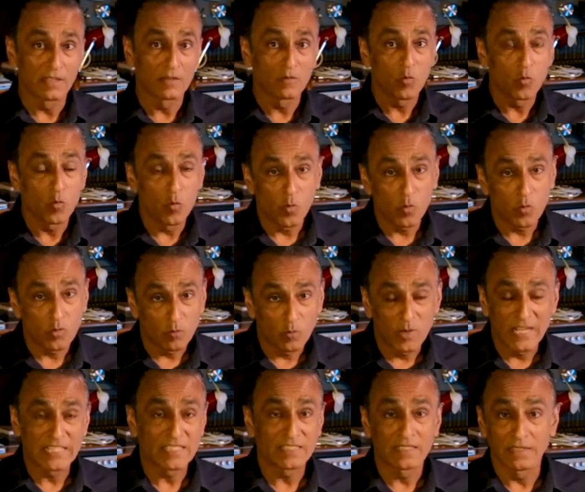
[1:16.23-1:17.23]
than
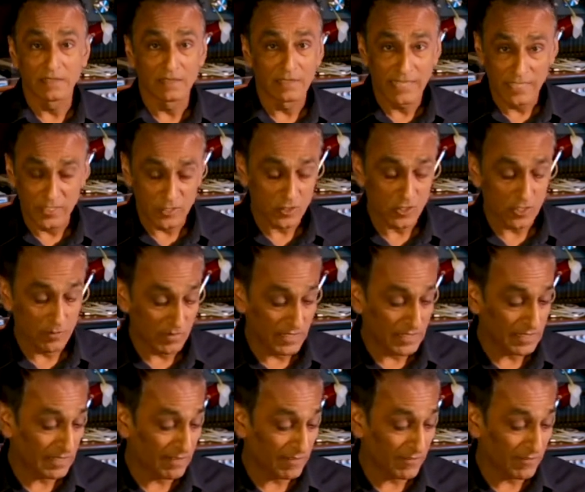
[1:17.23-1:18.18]
Western instruments.